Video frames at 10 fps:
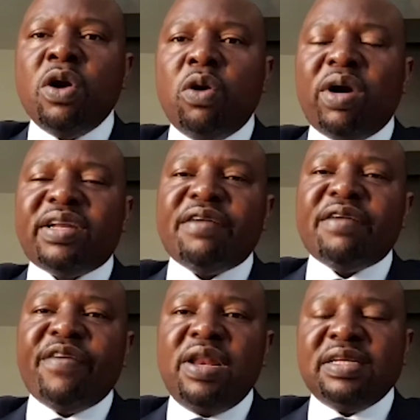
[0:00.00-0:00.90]
What I
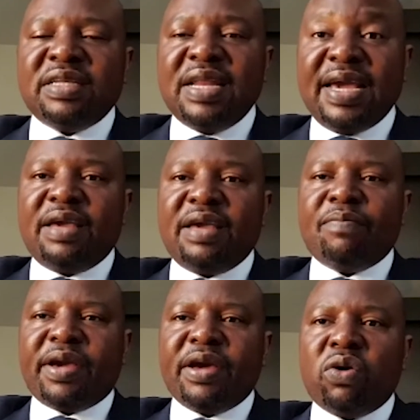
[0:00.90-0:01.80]
feel is lacking
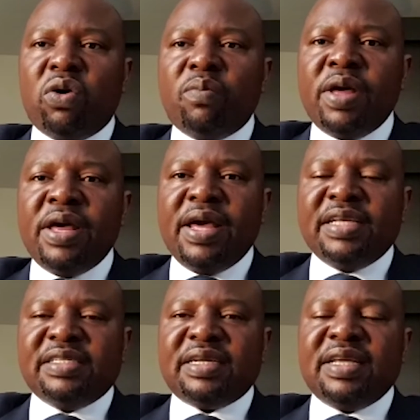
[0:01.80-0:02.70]
back at home
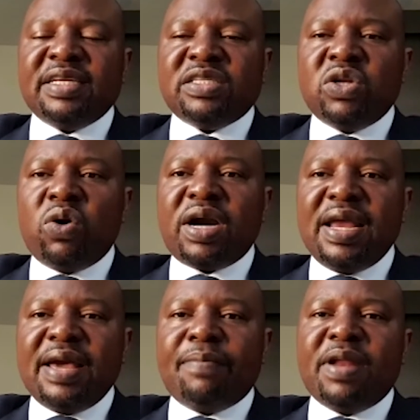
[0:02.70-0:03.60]
is that there's no
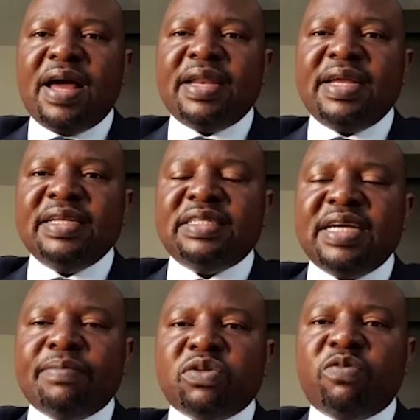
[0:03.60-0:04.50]
clear plan in
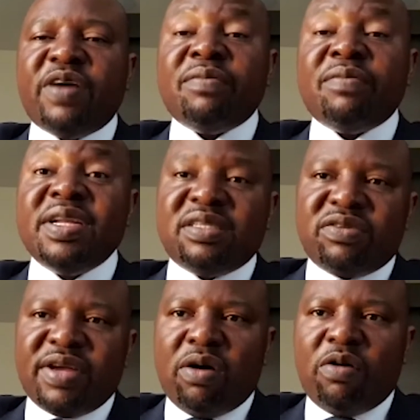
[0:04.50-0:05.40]
terms of
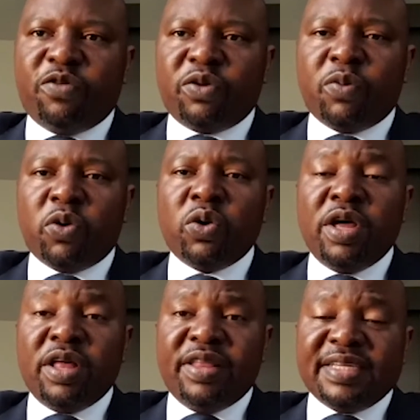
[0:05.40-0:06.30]
administering our football.
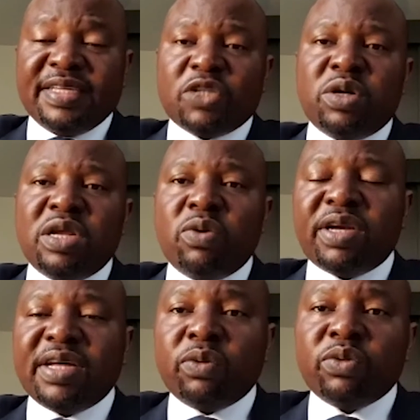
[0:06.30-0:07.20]
There is actually what
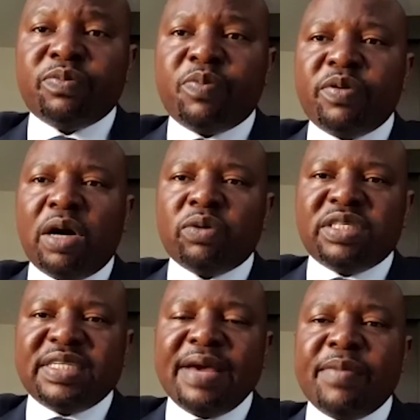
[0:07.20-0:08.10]
I would, I would
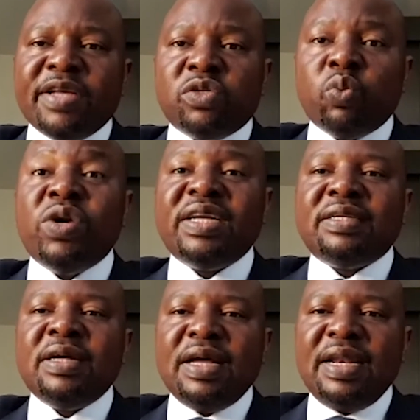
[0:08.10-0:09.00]
term as wounded
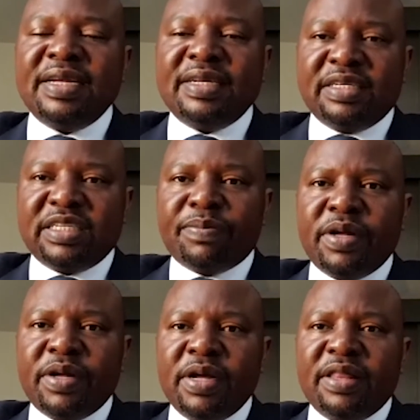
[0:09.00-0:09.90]
leadership.
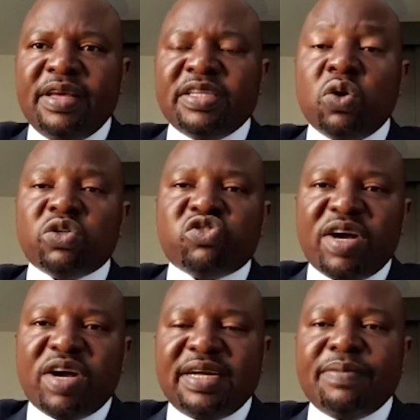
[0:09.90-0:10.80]
There's no
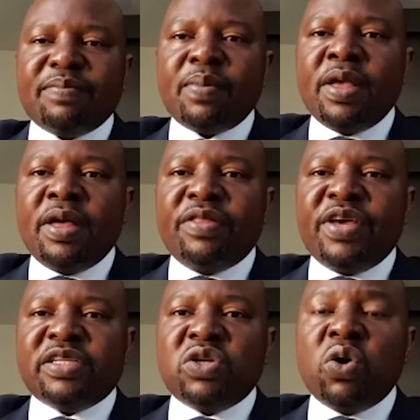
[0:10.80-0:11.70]
structure,
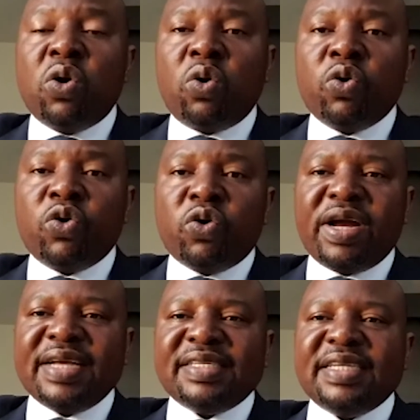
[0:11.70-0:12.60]
there's no good
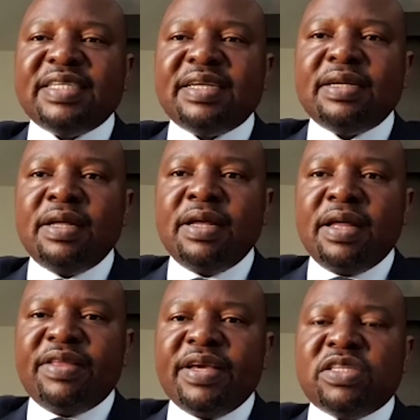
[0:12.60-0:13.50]
organization,
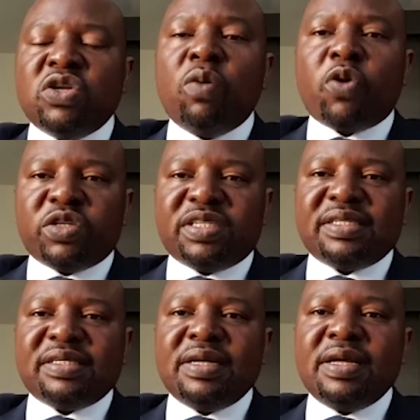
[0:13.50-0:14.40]
there's no
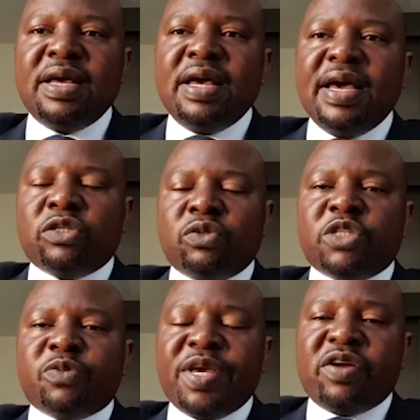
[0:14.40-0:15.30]
process. As we
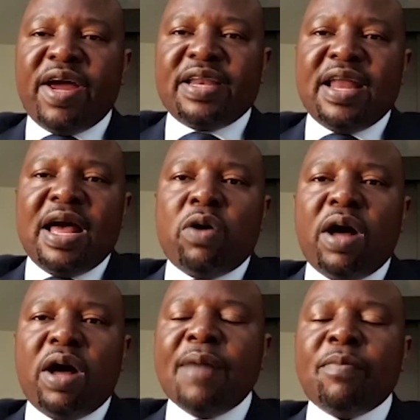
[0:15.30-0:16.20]
speak right now,
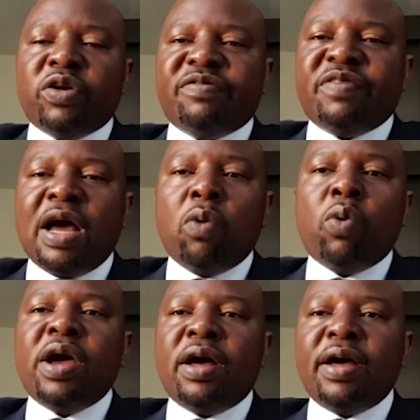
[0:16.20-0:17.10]
I'm not even
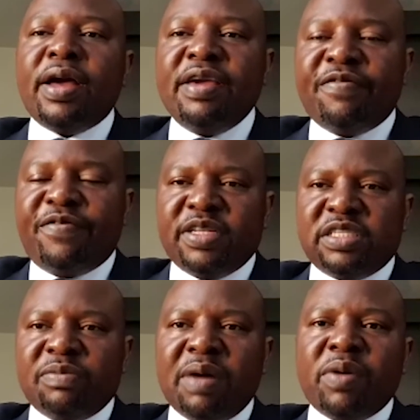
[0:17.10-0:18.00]
aware if in
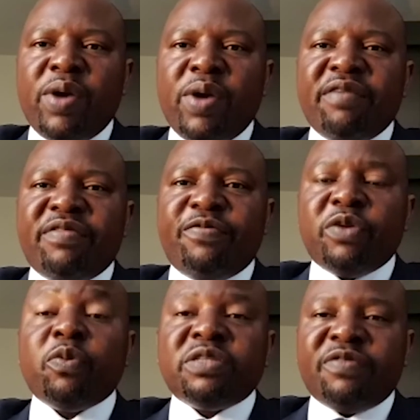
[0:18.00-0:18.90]
Zimbabwe we have a
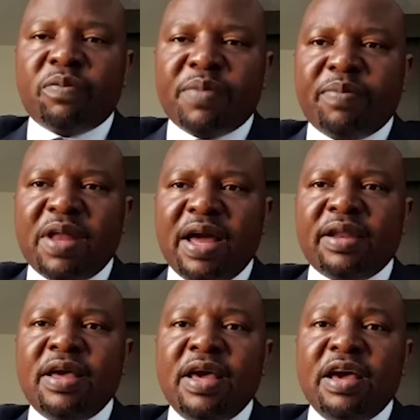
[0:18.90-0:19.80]
football development plan.
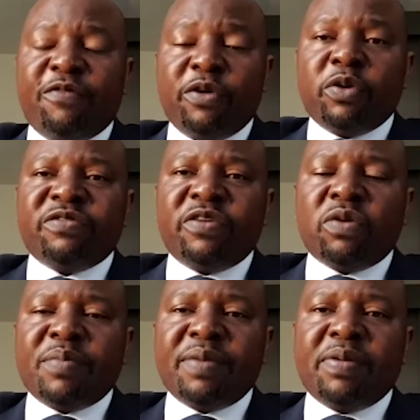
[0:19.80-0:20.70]
A football
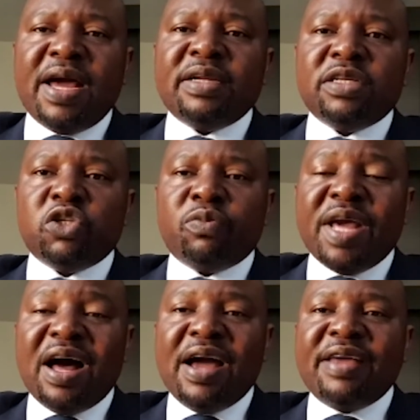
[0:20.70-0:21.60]
development plan should be
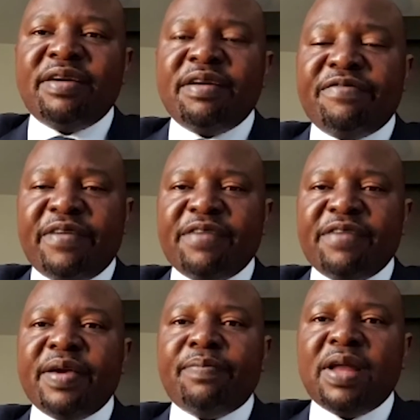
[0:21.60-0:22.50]
either a five
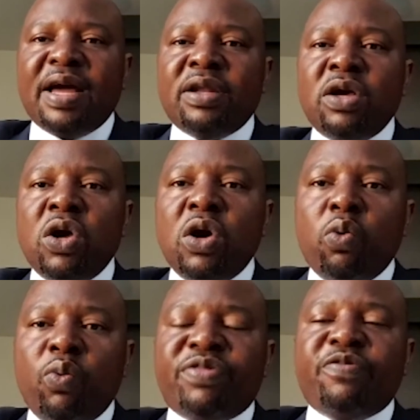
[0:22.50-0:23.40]
year plan
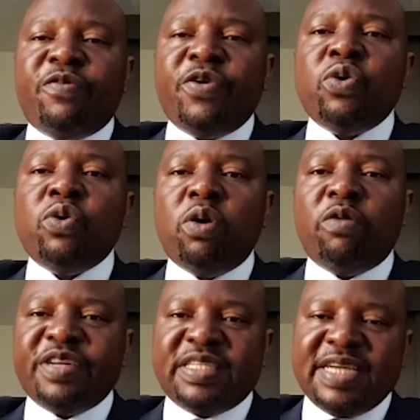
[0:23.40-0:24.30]
with view of
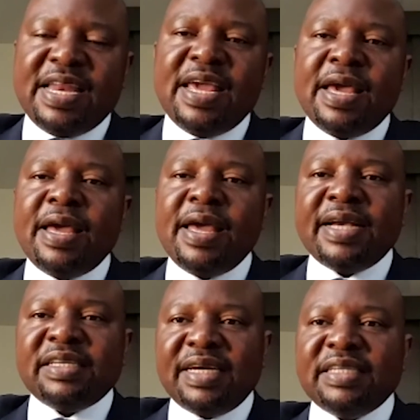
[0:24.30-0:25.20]
a 10 year
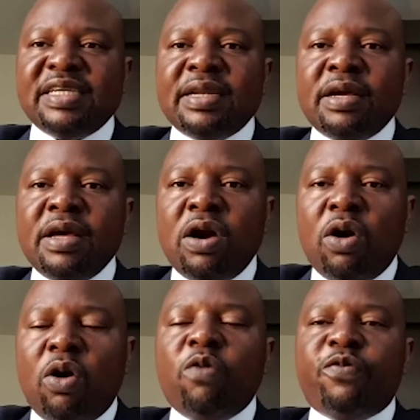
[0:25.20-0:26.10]
extension
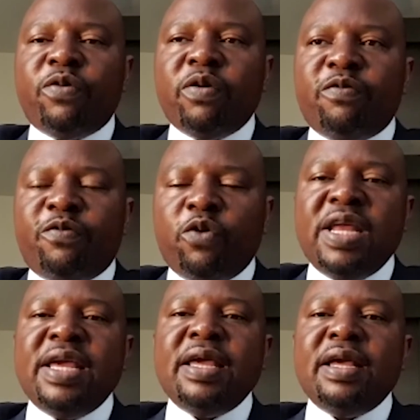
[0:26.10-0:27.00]
of
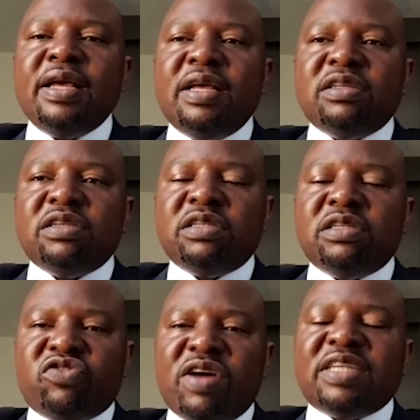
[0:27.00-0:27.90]
fully
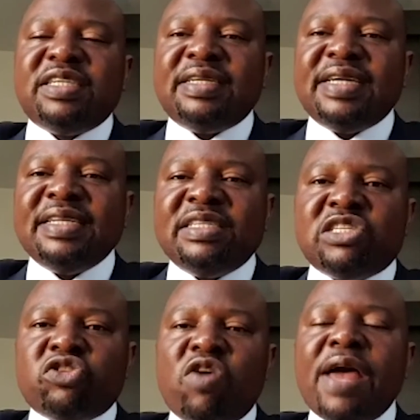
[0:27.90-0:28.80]
structured and
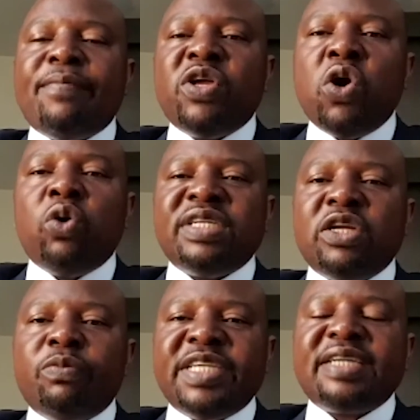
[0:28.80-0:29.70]
described goals and
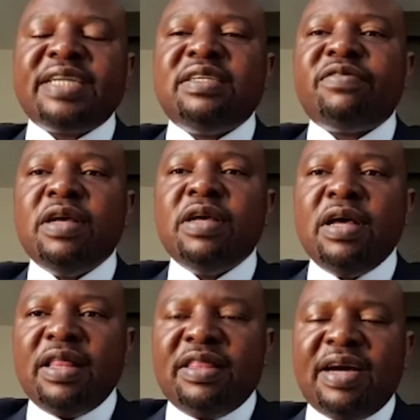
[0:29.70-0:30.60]
objectives
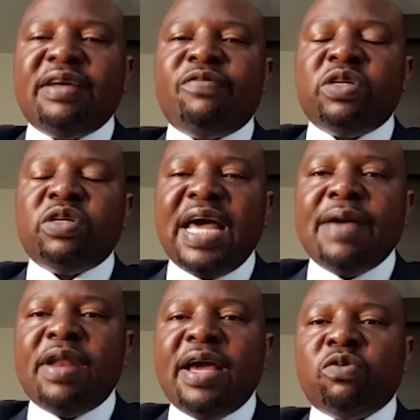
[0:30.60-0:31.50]
that have got
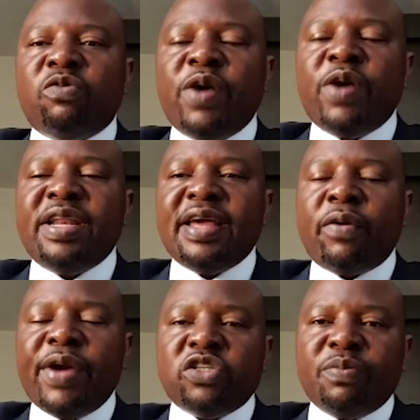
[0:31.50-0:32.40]
timelines when they're
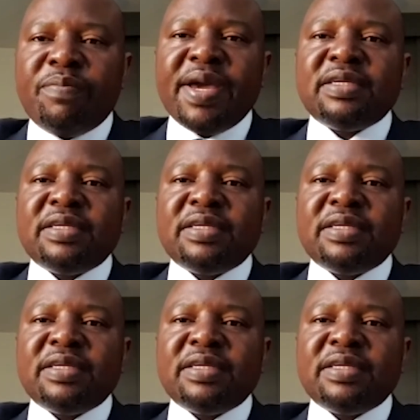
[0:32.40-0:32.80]
going to be met.